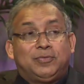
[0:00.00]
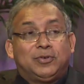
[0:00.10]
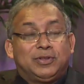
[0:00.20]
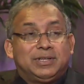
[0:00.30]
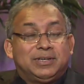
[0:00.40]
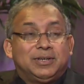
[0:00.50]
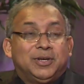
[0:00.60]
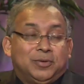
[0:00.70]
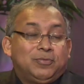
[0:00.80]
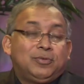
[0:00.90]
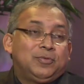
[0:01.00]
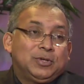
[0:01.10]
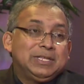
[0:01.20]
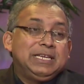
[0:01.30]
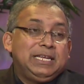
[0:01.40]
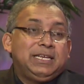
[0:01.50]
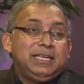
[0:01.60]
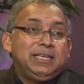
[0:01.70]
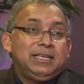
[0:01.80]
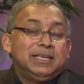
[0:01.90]
for the, food for the
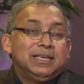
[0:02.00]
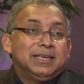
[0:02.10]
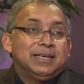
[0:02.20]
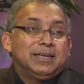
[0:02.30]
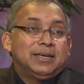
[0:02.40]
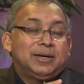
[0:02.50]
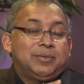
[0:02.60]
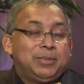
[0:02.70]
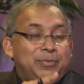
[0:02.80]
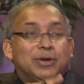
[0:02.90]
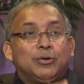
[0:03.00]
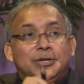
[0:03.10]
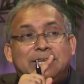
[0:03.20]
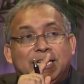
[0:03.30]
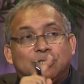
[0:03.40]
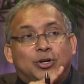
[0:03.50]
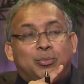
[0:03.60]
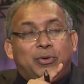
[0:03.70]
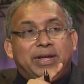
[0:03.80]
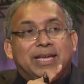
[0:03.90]
needy. Uh, but we are going to take a short
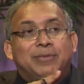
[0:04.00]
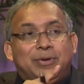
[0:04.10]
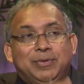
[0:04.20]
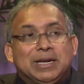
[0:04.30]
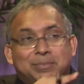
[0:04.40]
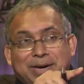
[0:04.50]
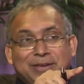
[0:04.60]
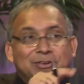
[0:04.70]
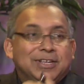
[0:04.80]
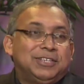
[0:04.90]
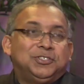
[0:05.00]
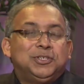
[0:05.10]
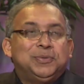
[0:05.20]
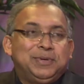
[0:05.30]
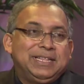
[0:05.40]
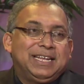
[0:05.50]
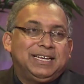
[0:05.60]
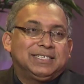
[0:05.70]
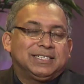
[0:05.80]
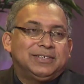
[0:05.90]
break, and okay. when we come back, we will continue with that
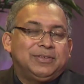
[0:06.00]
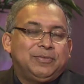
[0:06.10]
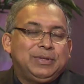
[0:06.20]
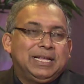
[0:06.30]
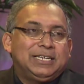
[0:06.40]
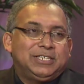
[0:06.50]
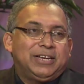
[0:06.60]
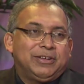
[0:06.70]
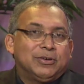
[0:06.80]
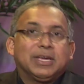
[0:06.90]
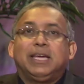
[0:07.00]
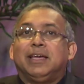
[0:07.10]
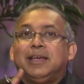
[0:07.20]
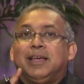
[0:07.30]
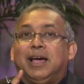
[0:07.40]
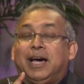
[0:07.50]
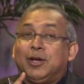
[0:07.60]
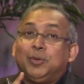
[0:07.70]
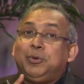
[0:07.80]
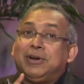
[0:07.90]
Sounds with that sharing. Okay, I
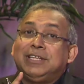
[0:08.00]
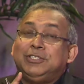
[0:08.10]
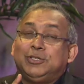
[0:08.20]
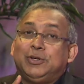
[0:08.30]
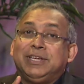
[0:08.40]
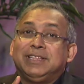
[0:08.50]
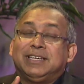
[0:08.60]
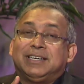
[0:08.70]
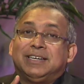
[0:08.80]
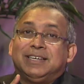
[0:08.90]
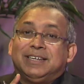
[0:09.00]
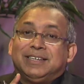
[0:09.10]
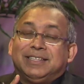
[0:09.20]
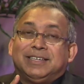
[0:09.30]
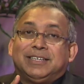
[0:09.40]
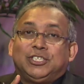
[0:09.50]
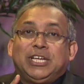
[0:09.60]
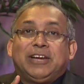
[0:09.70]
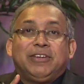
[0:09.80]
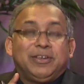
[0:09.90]
hope you are enjoying the the
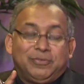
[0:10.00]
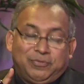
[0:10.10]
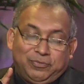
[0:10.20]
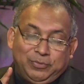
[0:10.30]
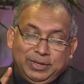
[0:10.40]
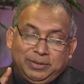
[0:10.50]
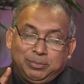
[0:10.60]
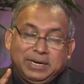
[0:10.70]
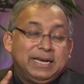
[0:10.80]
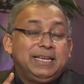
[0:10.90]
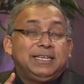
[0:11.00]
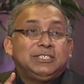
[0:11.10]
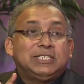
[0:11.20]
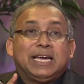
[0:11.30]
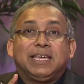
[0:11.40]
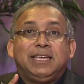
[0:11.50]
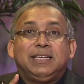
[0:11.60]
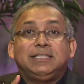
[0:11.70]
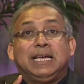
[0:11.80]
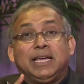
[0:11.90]
sharing with, by
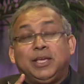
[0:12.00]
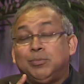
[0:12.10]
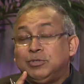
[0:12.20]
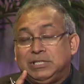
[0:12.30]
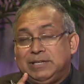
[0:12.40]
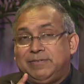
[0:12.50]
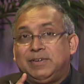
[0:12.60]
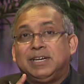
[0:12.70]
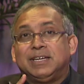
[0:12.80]
Zaki Zaki Mustafa.